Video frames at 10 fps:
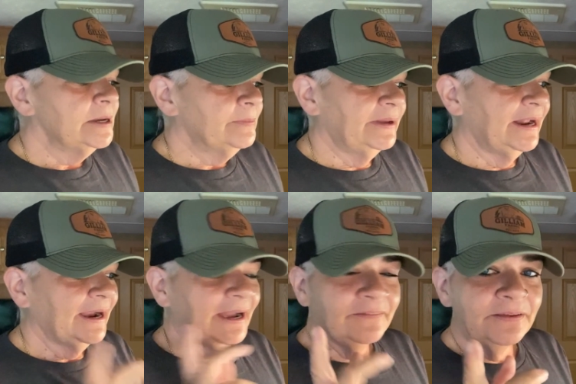but I
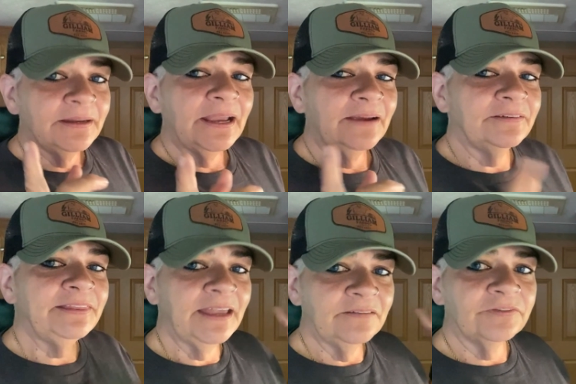haven't,
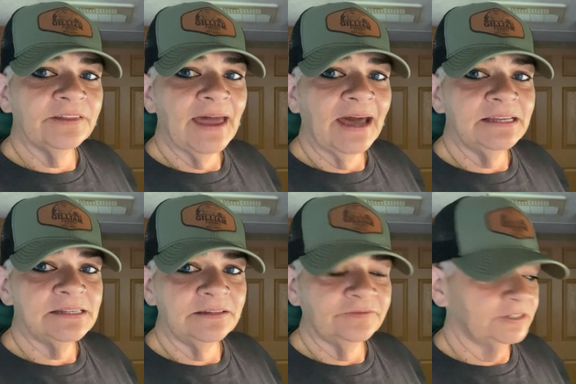everything for that is
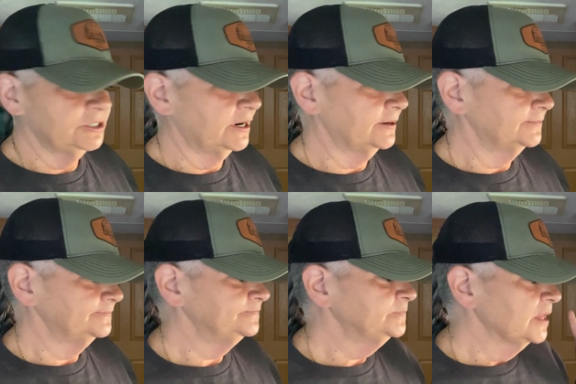in the refrigerator.
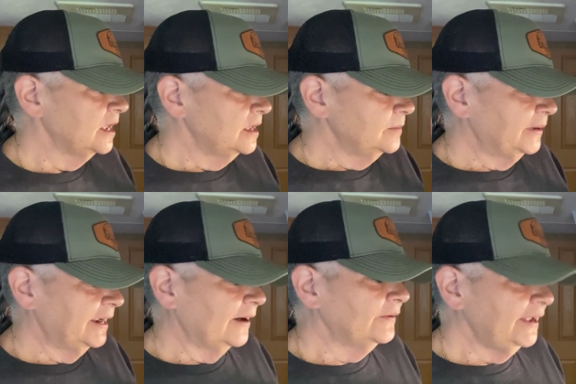But
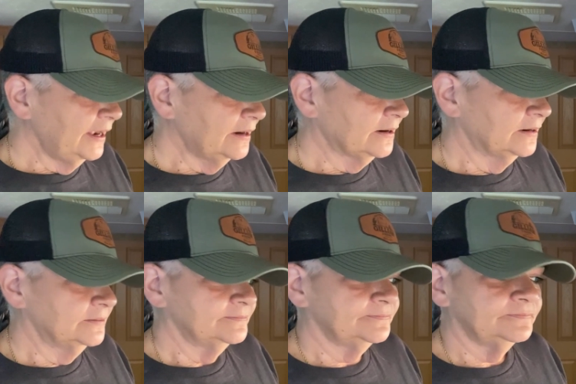out here,
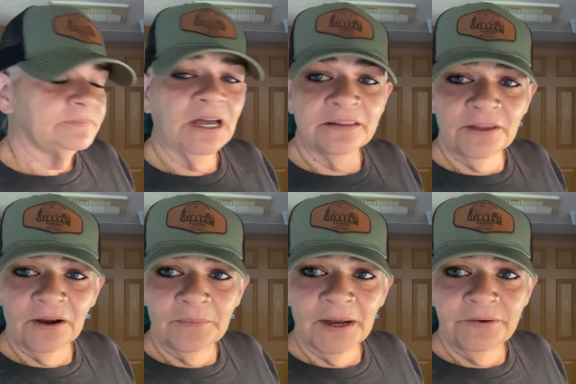I thought
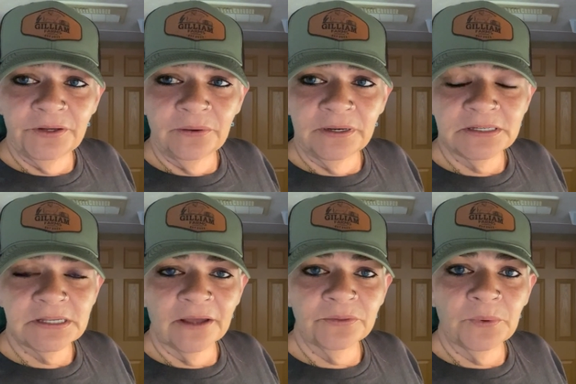about doing a
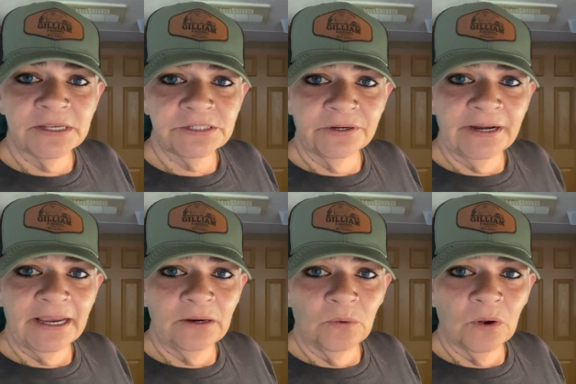Southwestern
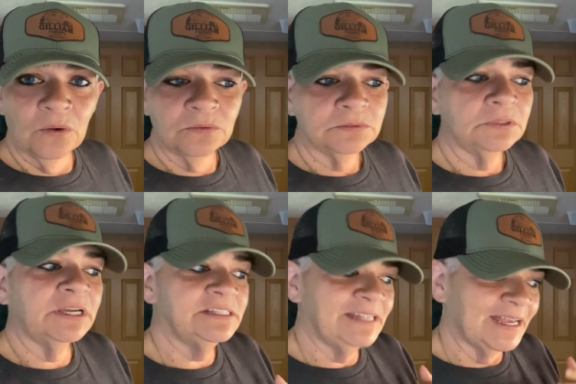egg roll
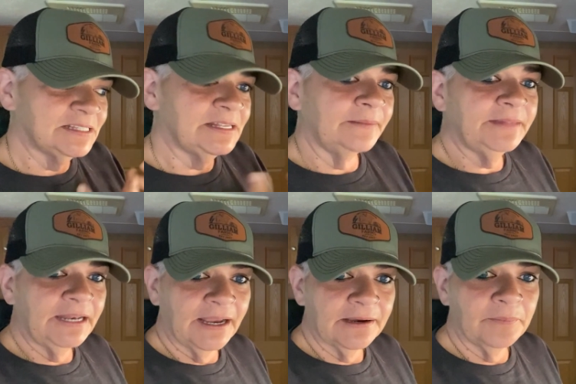because that's something
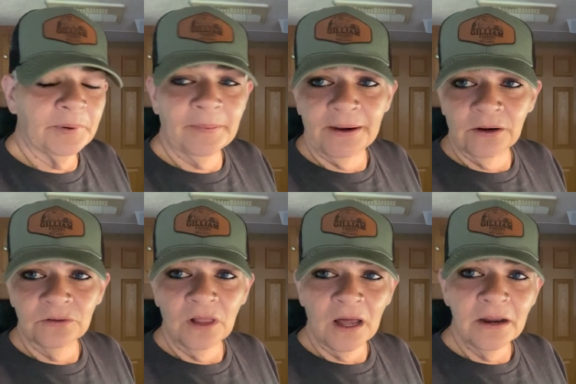I could prepare a
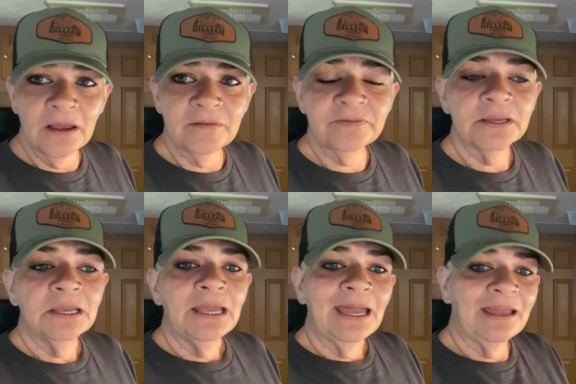lot of
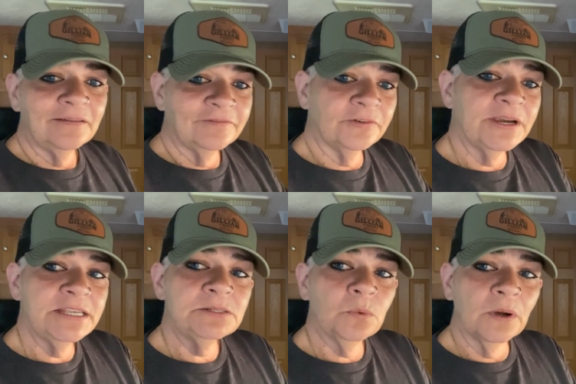and
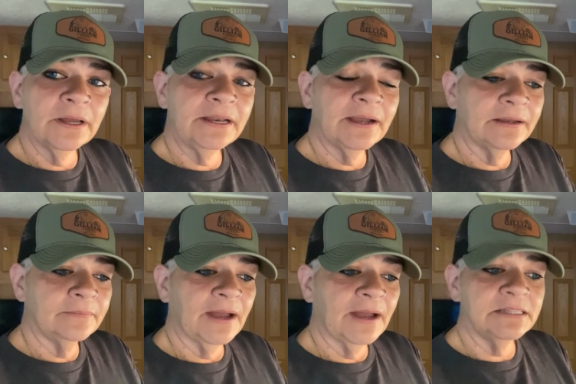freeze what
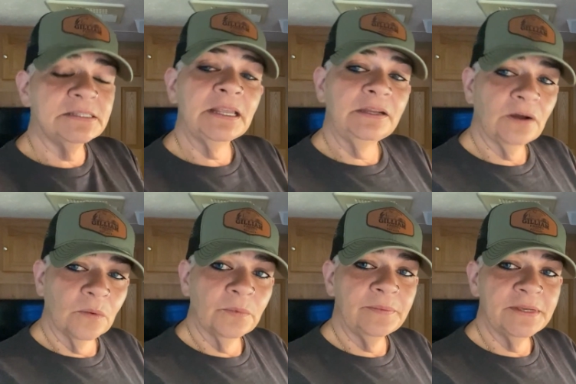I can send
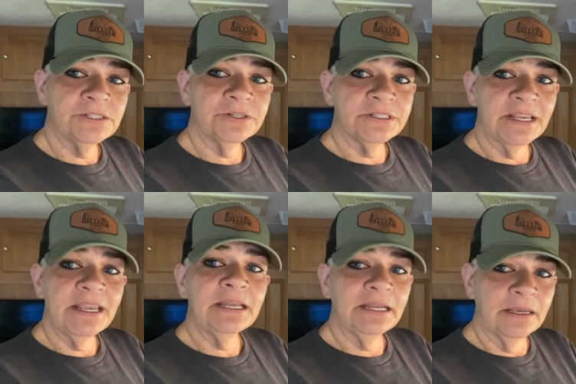home with Mr.
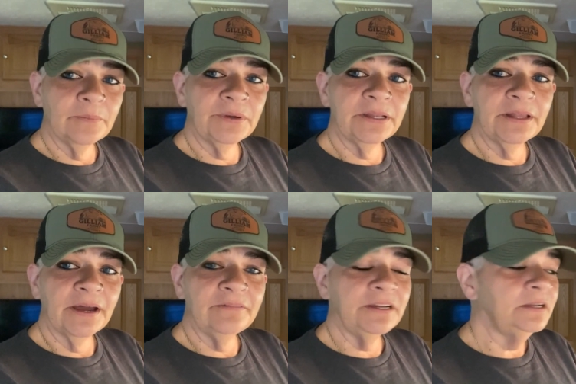C and he can put in the
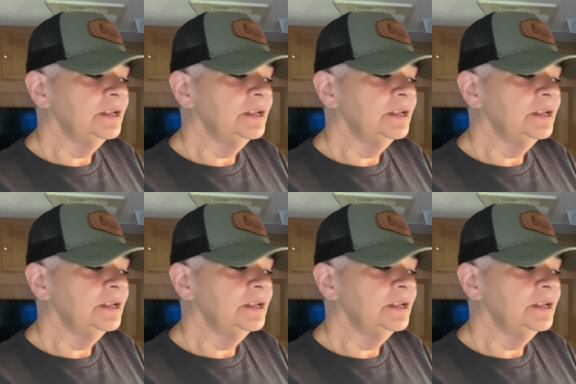oven